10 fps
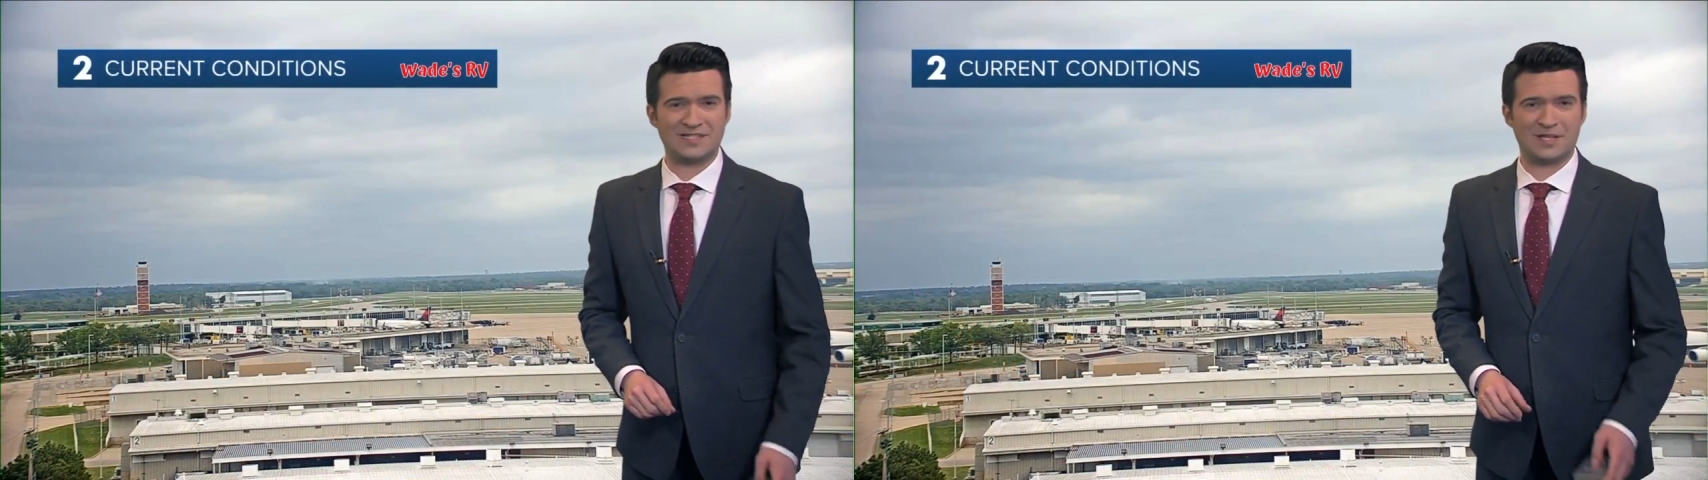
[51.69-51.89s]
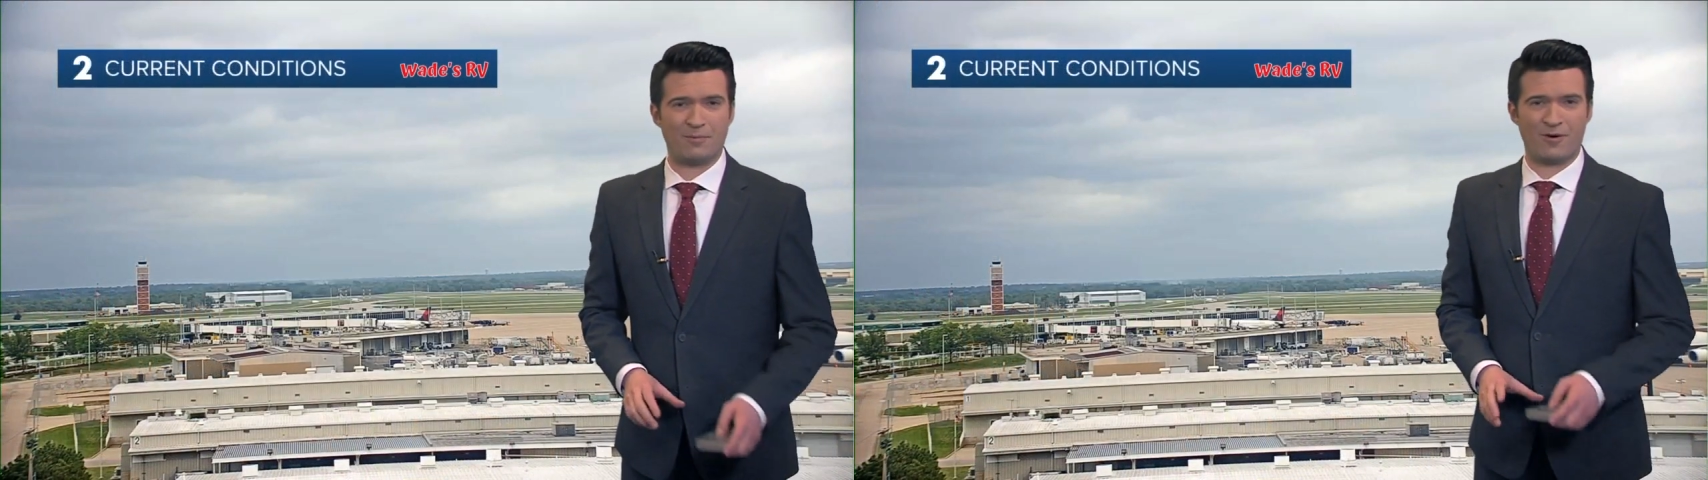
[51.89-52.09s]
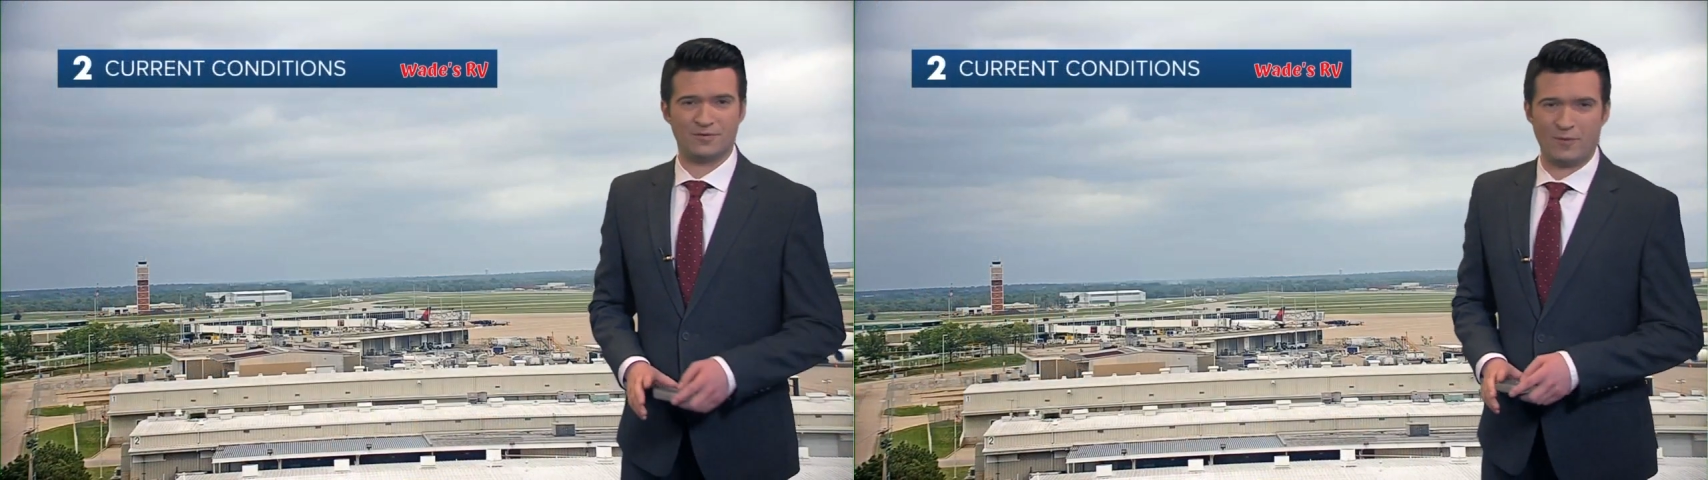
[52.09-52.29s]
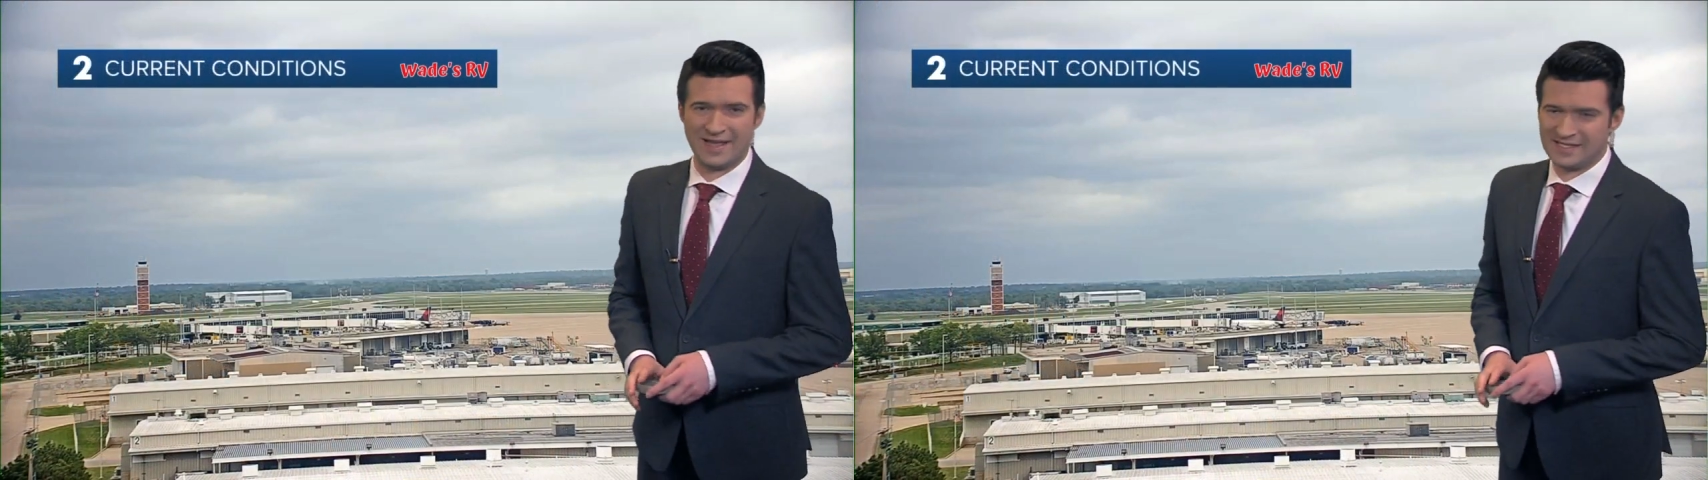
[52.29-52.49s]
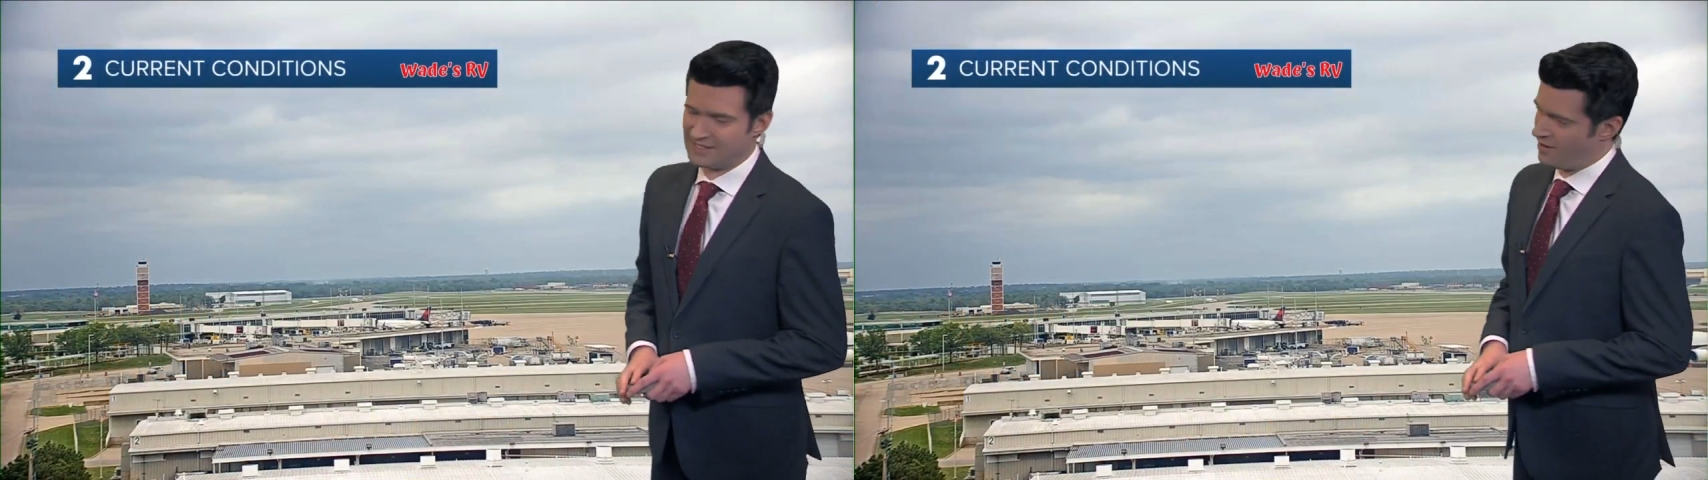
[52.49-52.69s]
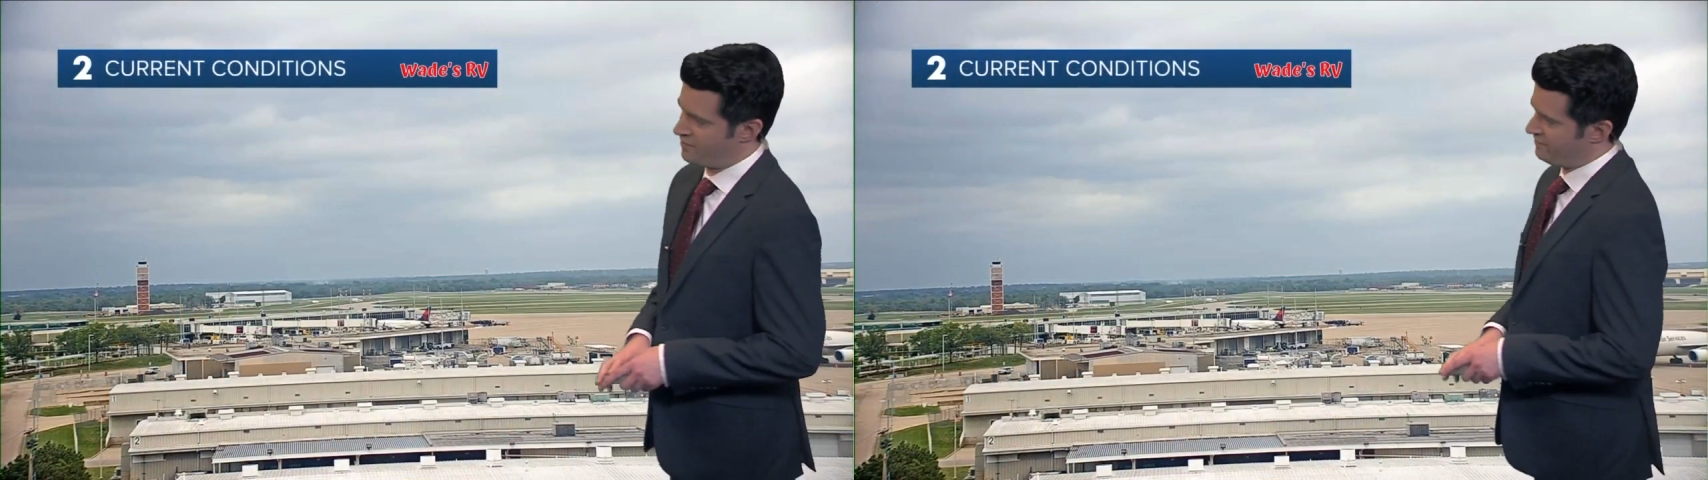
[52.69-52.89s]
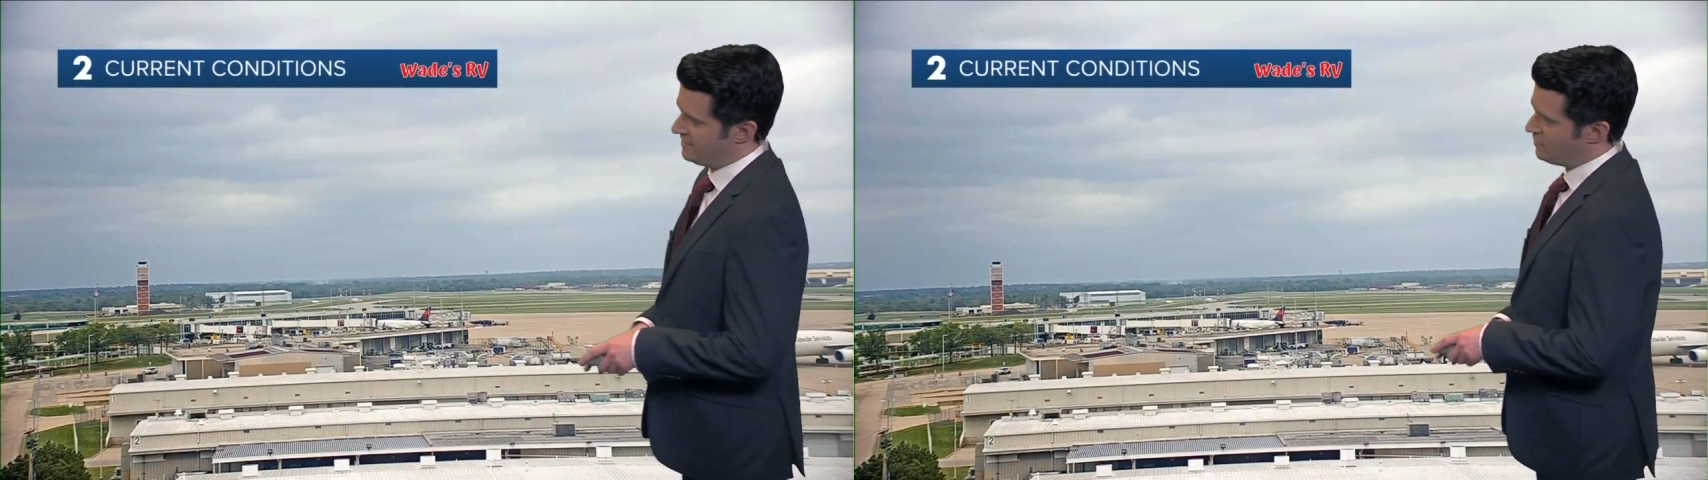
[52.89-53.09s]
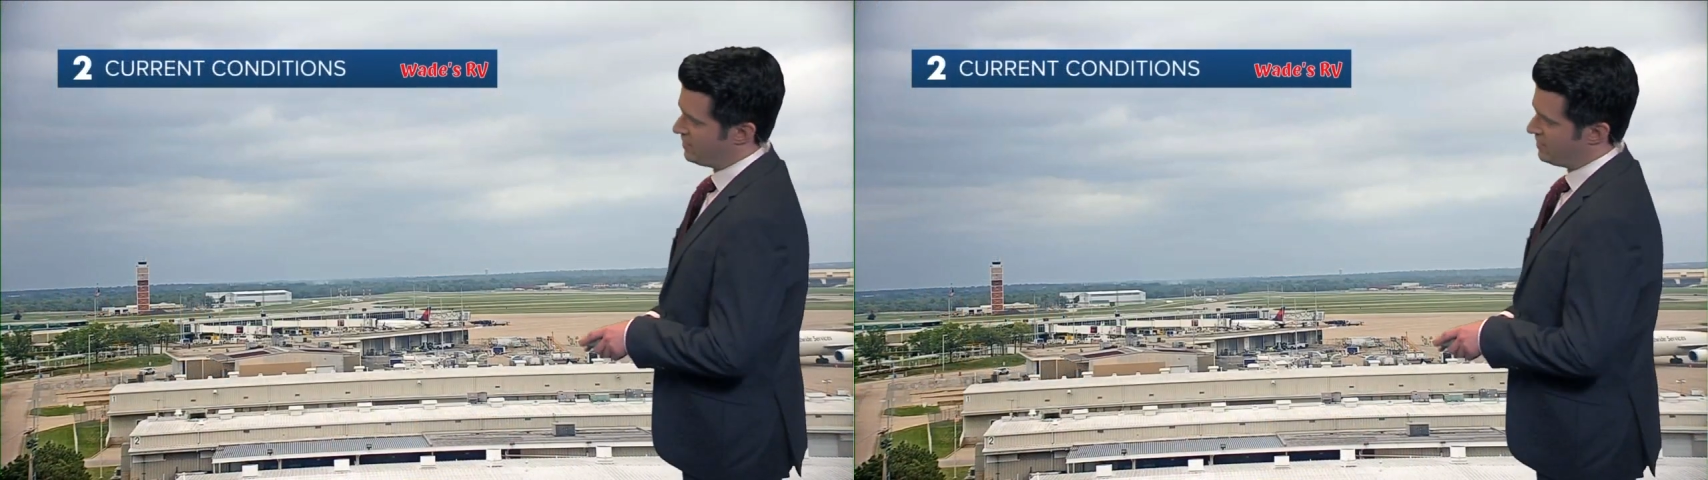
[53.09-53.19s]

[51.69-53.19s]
This all part of Wade's RV